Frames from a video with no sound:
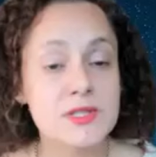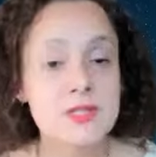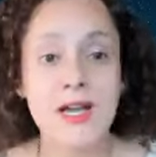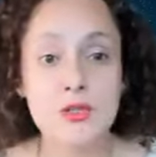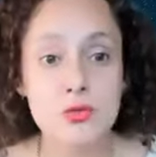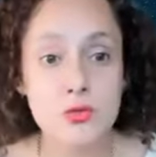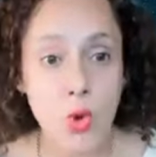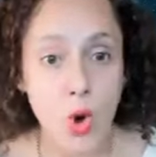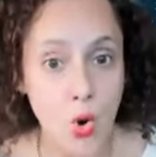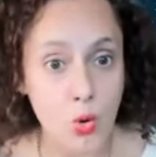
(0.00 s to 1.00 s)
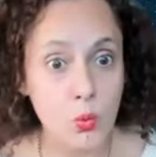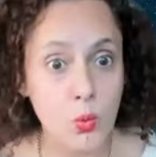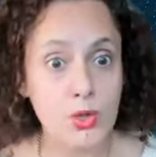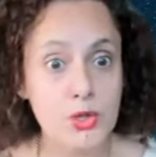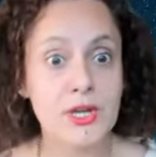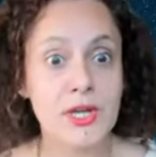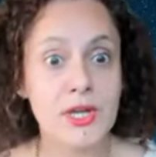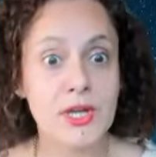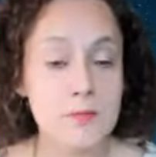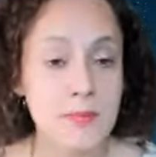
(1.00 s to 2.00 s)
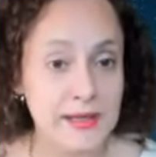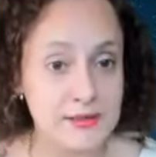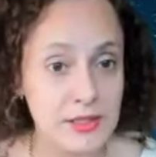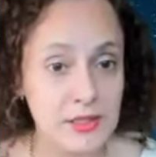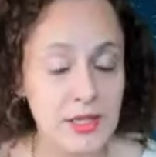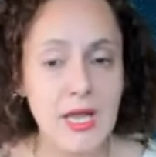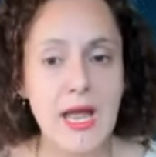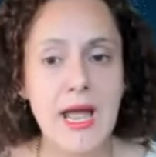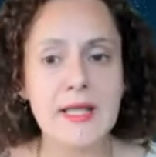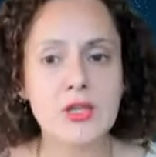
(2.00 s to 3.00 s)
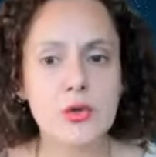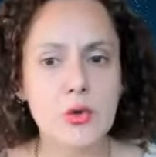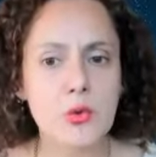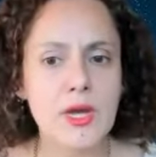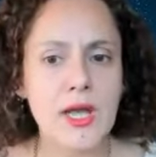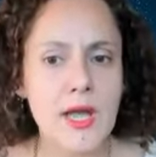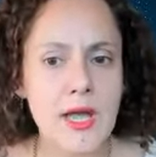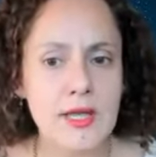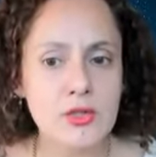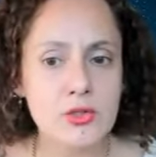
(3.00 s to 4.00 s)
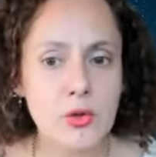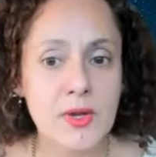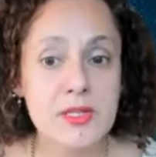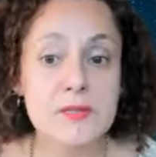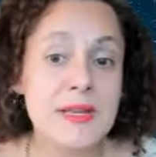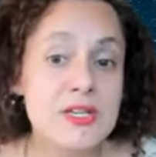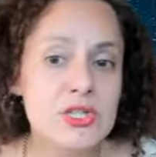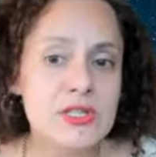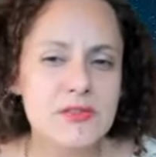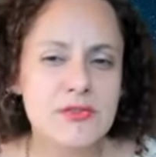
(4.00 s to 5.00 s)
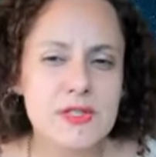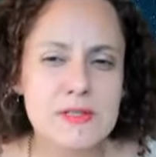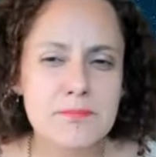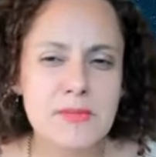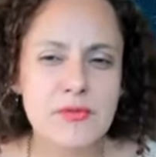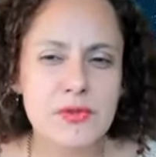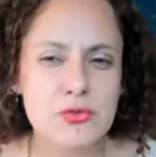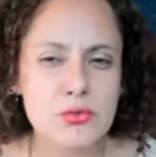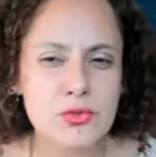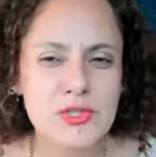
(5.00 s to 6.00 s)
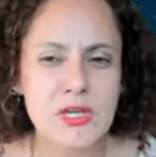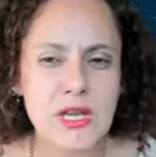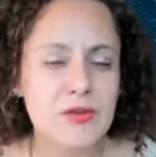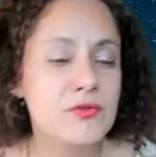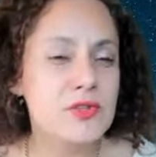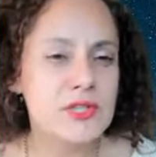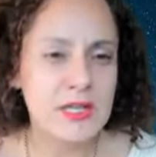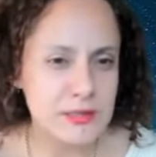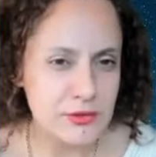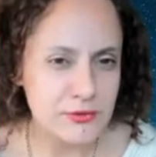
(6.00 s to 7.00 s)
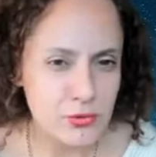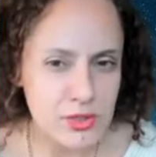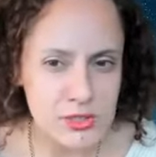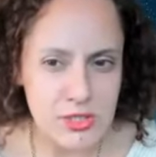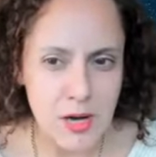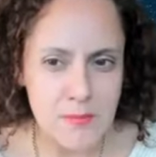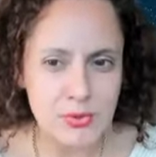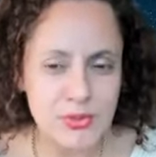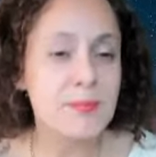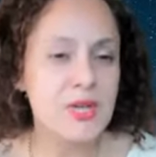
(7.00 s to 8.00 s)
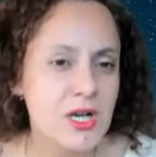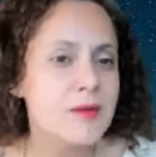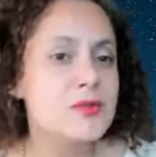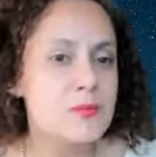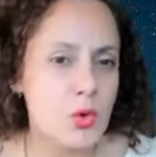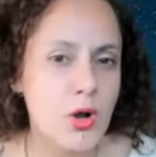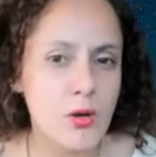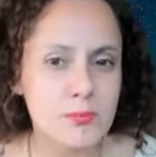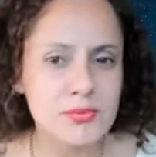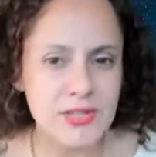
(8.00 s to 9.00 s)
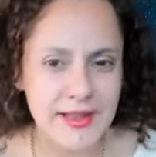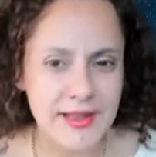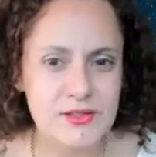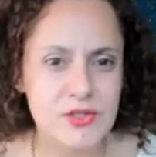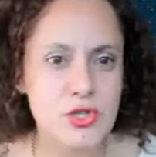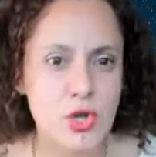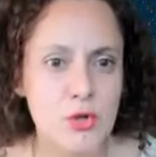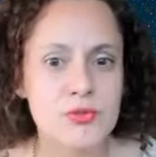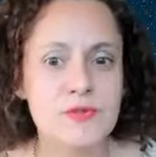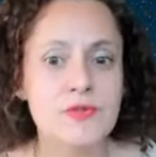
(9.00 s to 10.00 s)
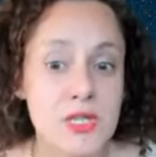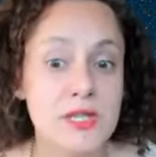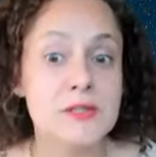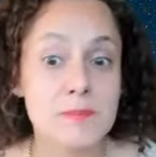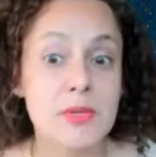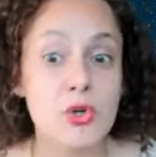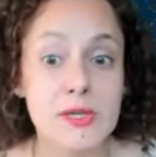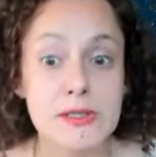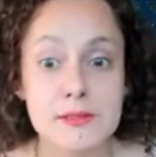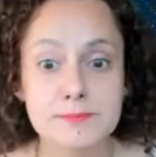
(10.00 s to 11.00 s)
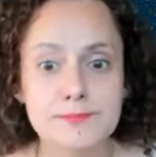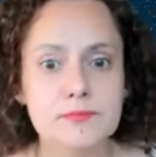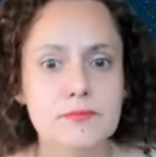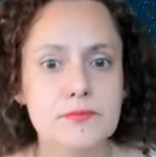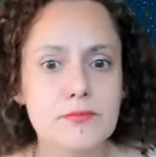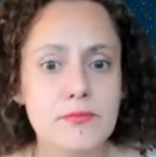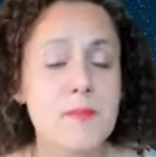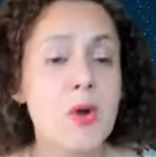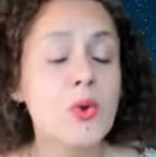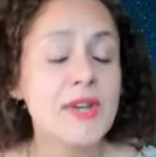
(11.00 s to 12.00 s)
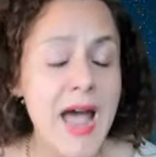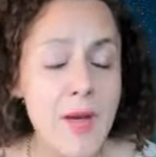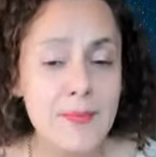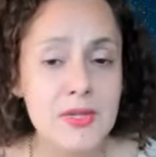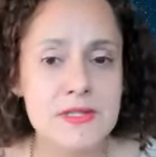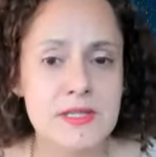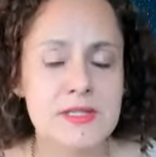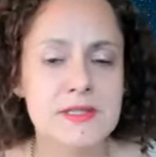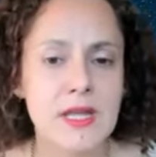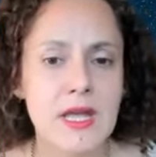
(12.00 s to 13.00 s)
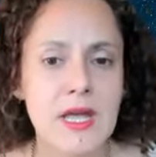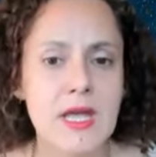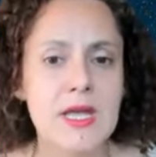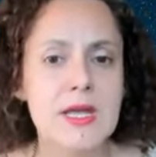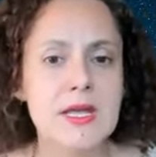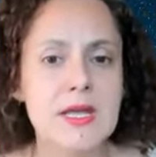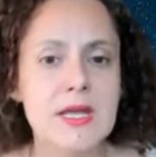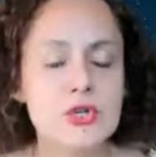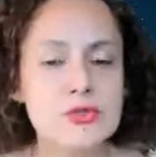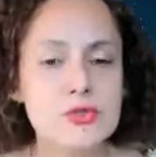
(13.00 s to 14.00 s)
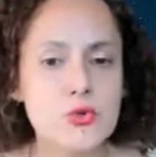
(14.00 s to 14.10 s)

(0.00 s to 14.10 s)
did i do wrong what could i have done better you know you know and especially if it's if it's rooted in infidelity for example that becomes more complex in terms yes. of the experience Mm. what happens is there is